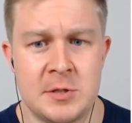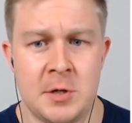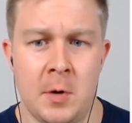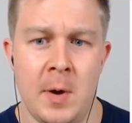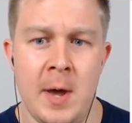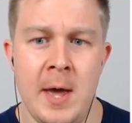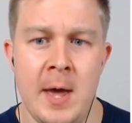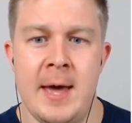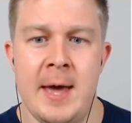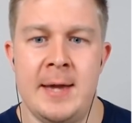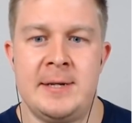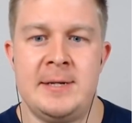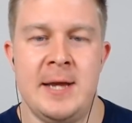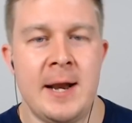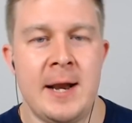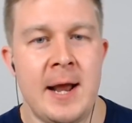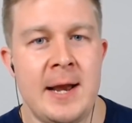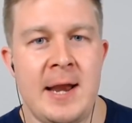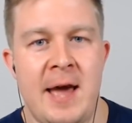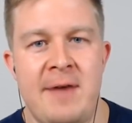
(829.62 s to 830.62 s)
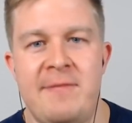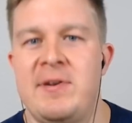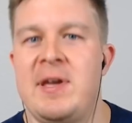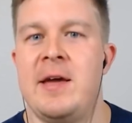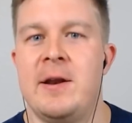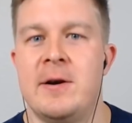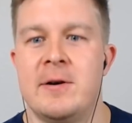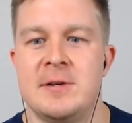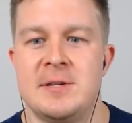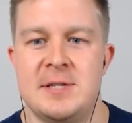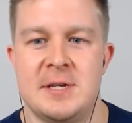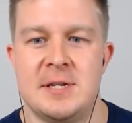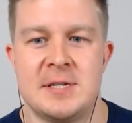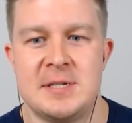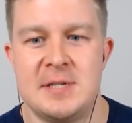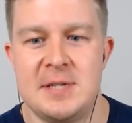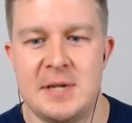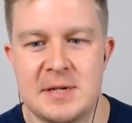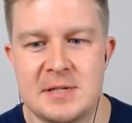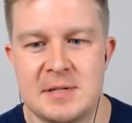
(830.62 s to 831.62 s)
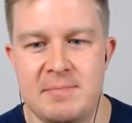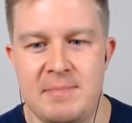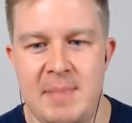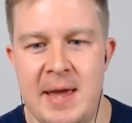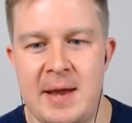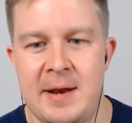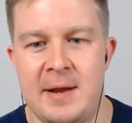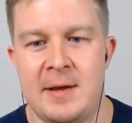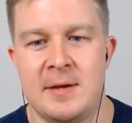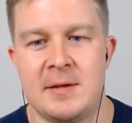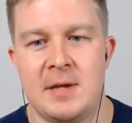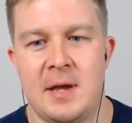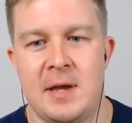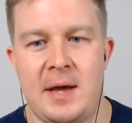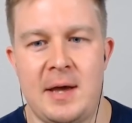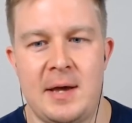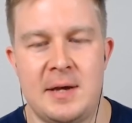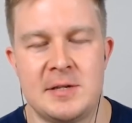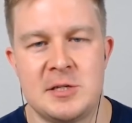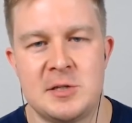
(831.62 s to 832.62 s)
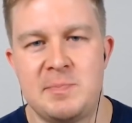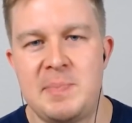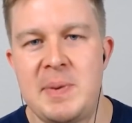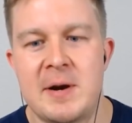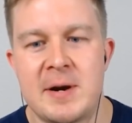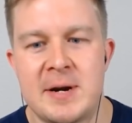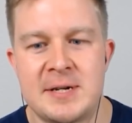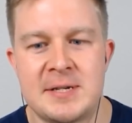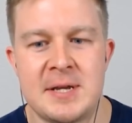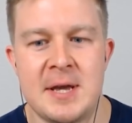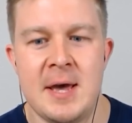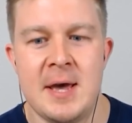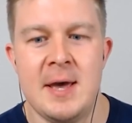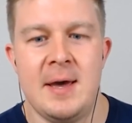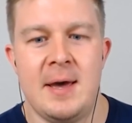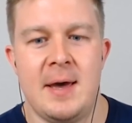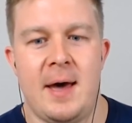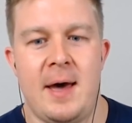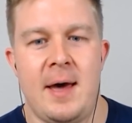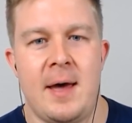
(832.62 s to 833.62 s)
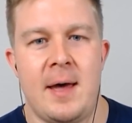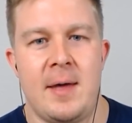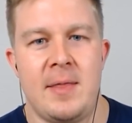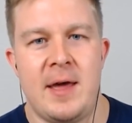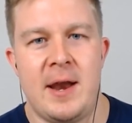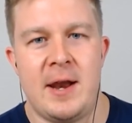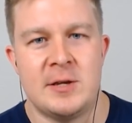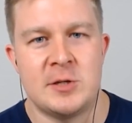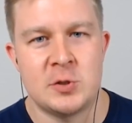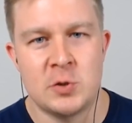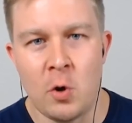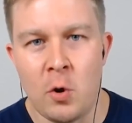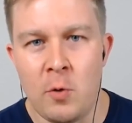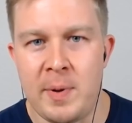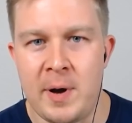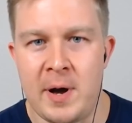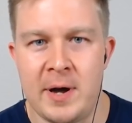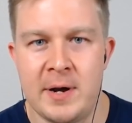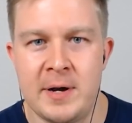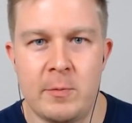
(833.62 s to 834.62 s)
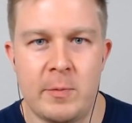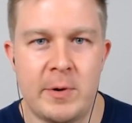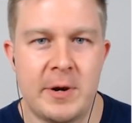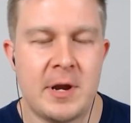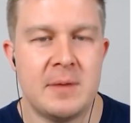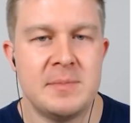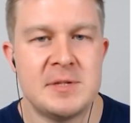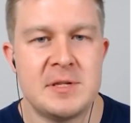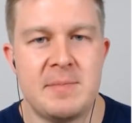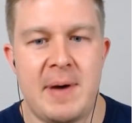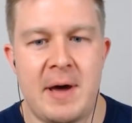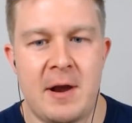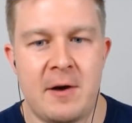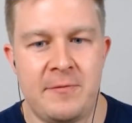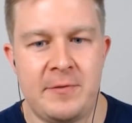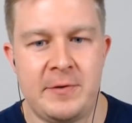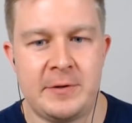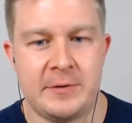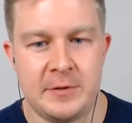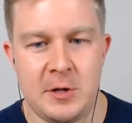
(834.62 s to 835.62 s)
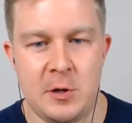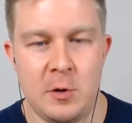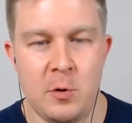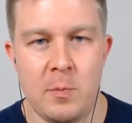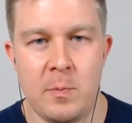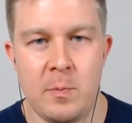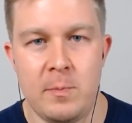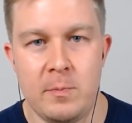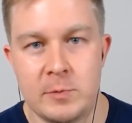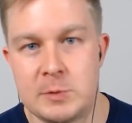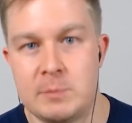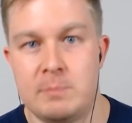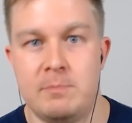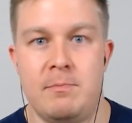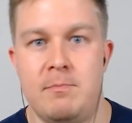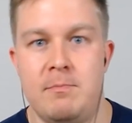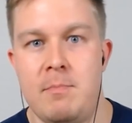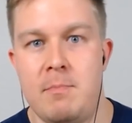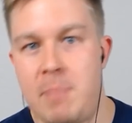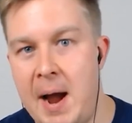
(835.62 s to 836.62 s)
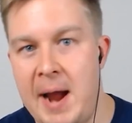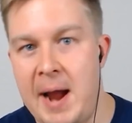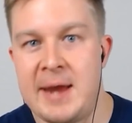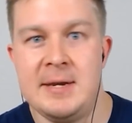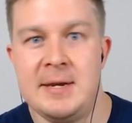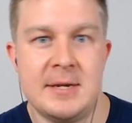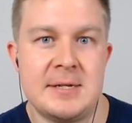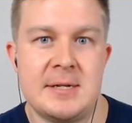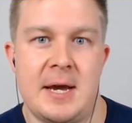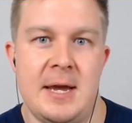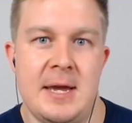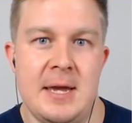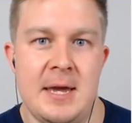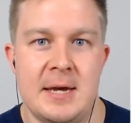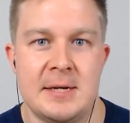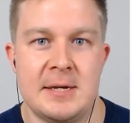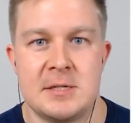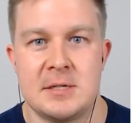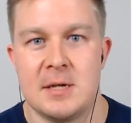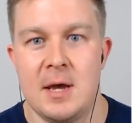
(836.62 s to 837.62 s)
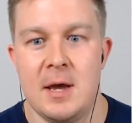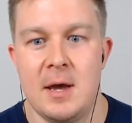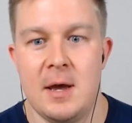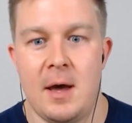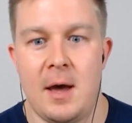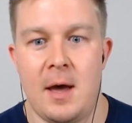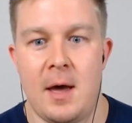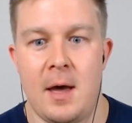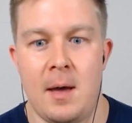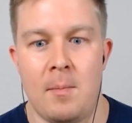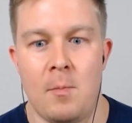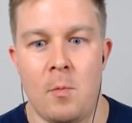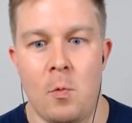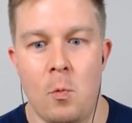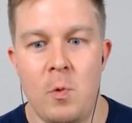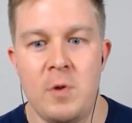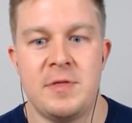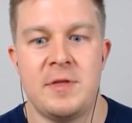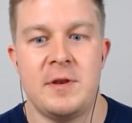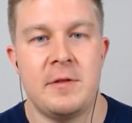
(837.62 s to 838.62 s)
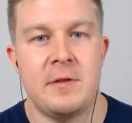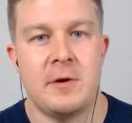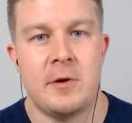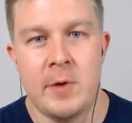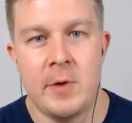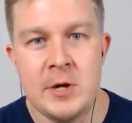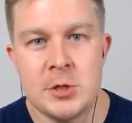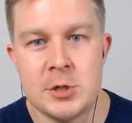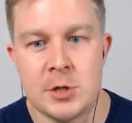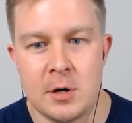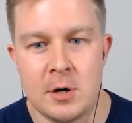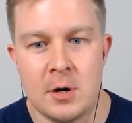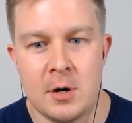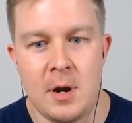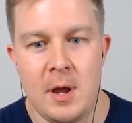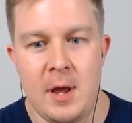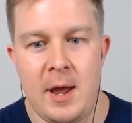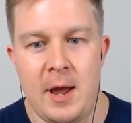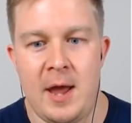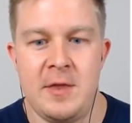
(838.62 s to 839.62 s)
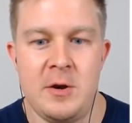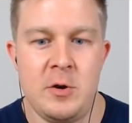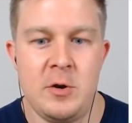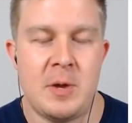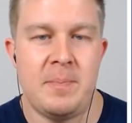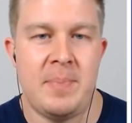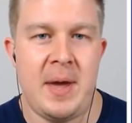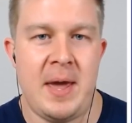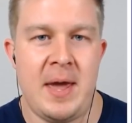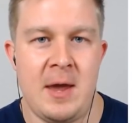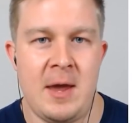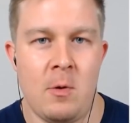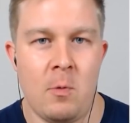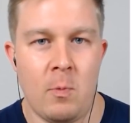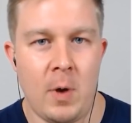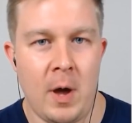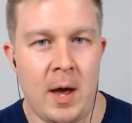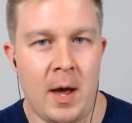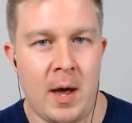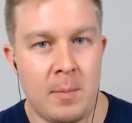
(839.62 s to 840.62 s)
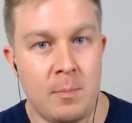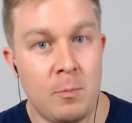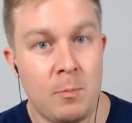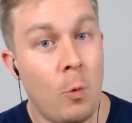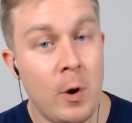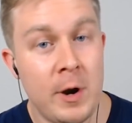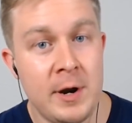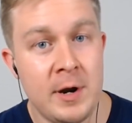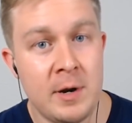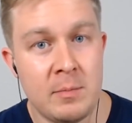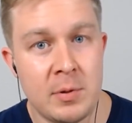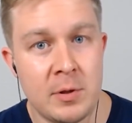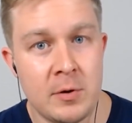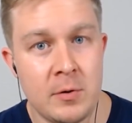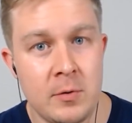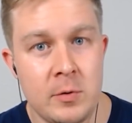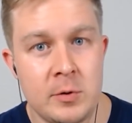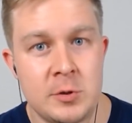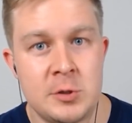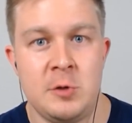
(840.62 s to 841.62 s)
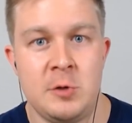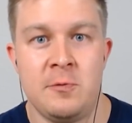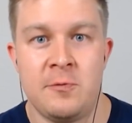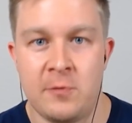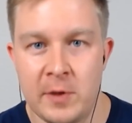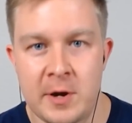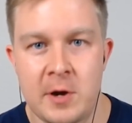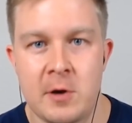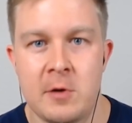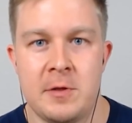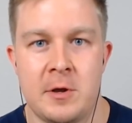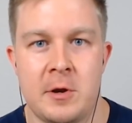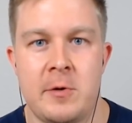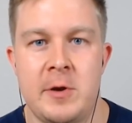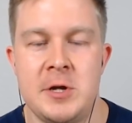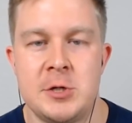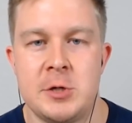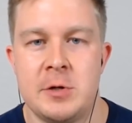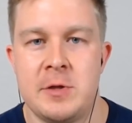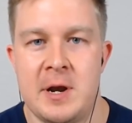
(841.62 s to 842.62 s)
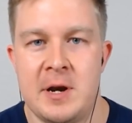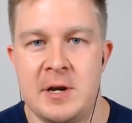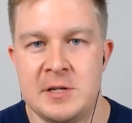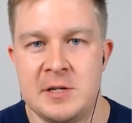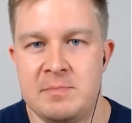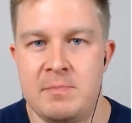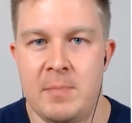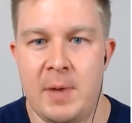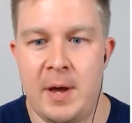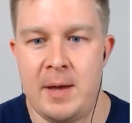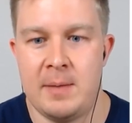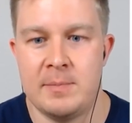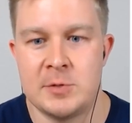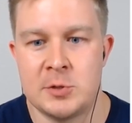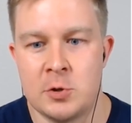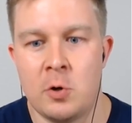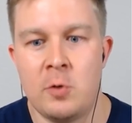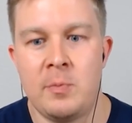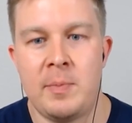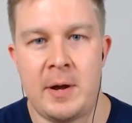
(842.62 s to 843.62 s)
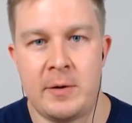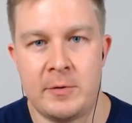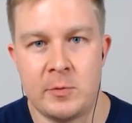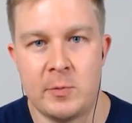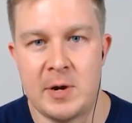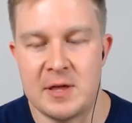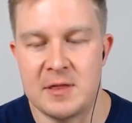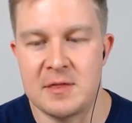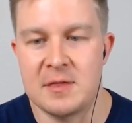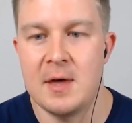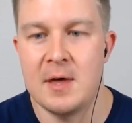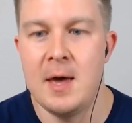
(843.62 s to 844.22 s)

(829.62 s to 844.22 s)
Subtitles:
So Deadeye Navigator is the 6 mana spirit that has soul bond. When it comes in the battlefield, you bind it, I guess, with another creature, and then you can pay 1 and a blue to flicker the creature that is soulbound with.